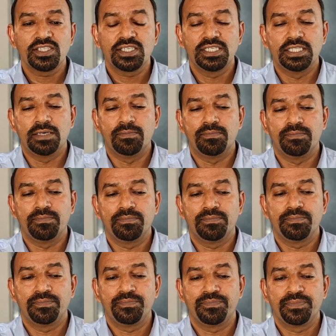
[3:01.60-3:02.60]
them
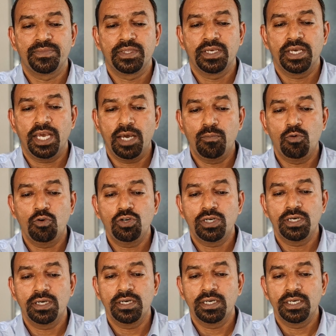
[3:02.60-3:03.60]
about
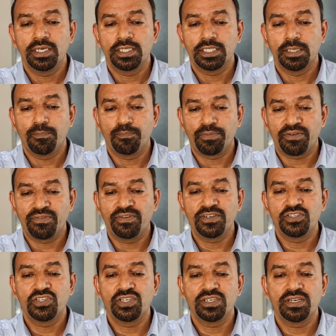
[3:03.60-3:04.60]
the
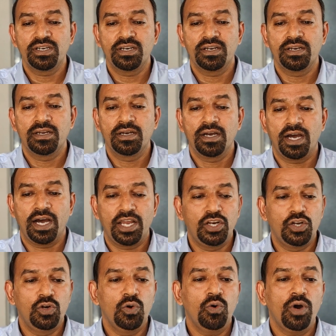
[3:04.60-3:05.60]
profession and
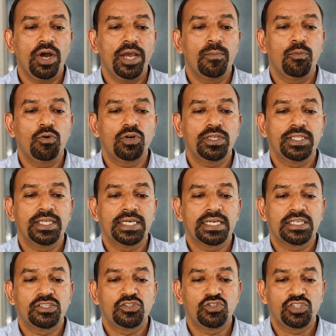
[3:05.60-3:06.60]
know about
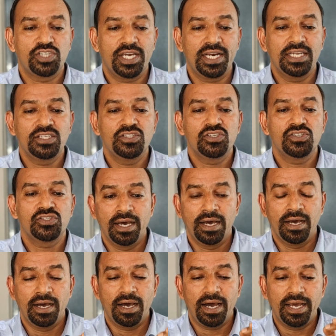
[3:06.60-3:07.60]
their challenges
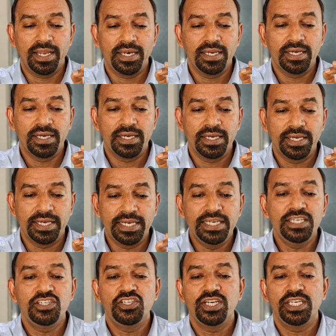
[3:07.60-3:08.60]
and
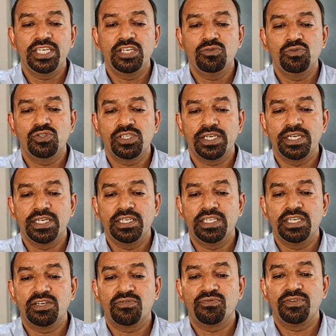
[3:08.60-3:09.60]
initiatives in
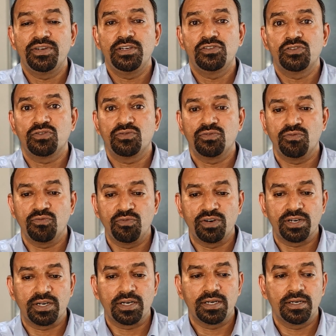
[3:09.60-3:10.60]
their fields of
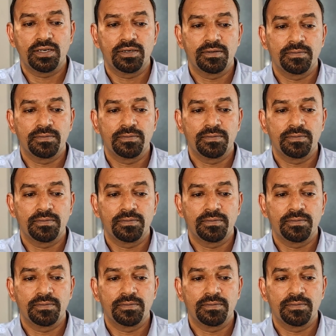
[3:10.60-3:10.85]
work.